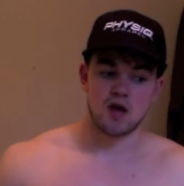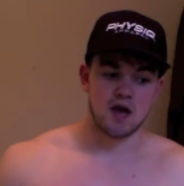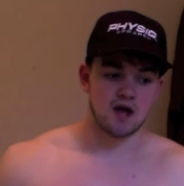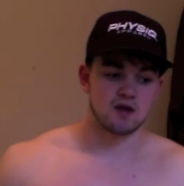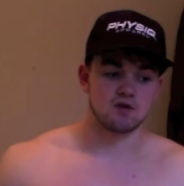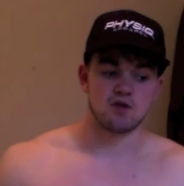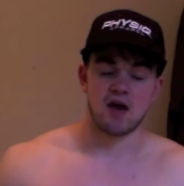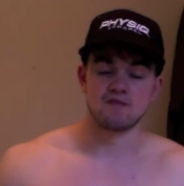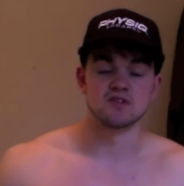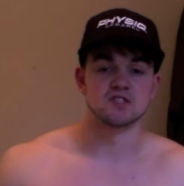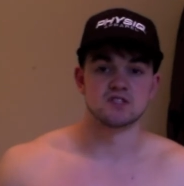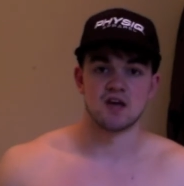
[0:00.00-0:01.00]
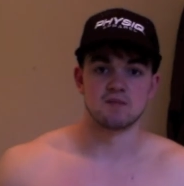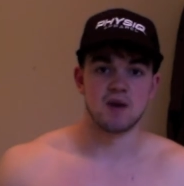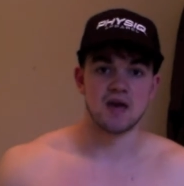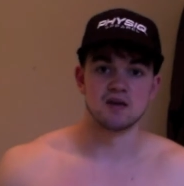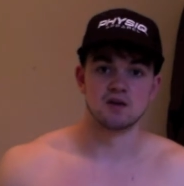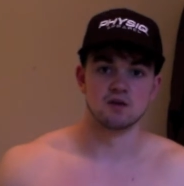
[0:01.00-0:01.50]
and having to take
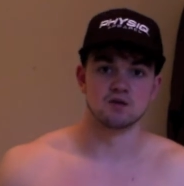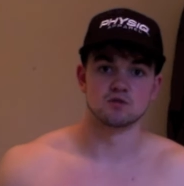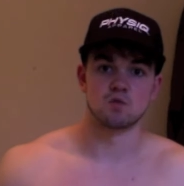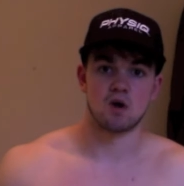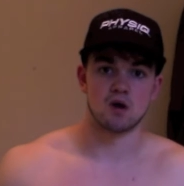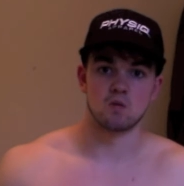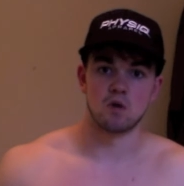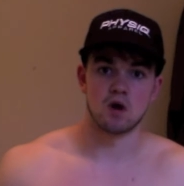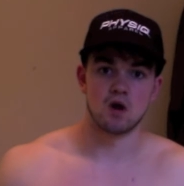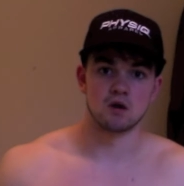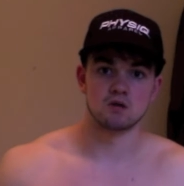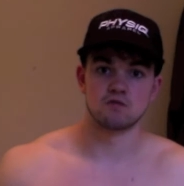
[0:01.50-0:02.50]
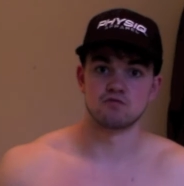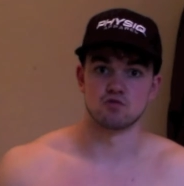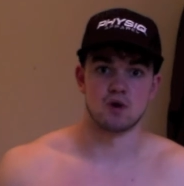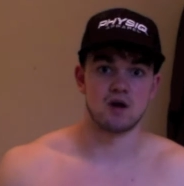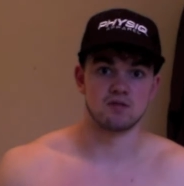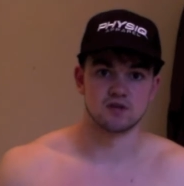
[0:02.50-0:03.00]
painkillers while at work
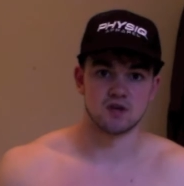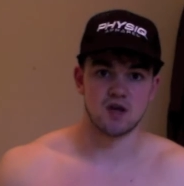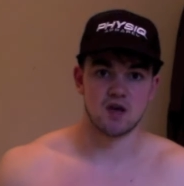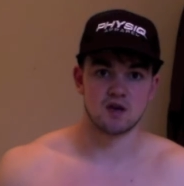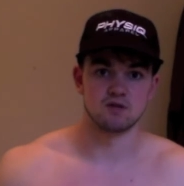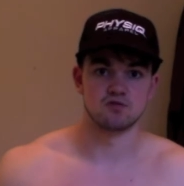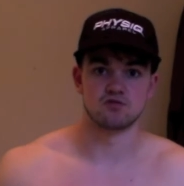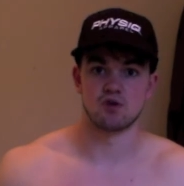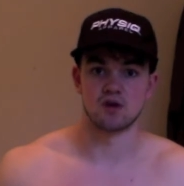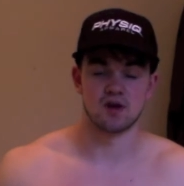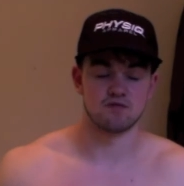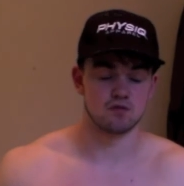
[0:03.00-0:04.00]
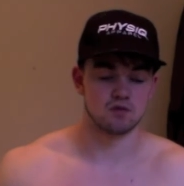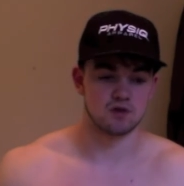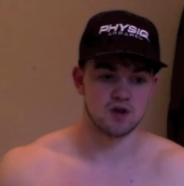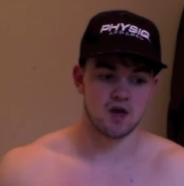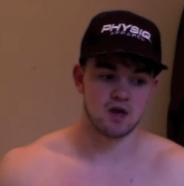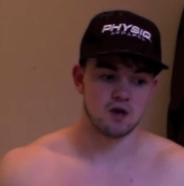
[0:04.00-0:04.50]
throughout the day to try and get through
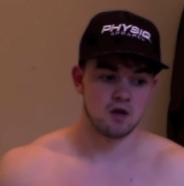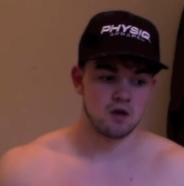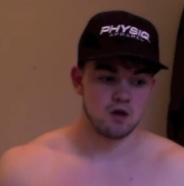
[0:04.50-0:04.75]
the day.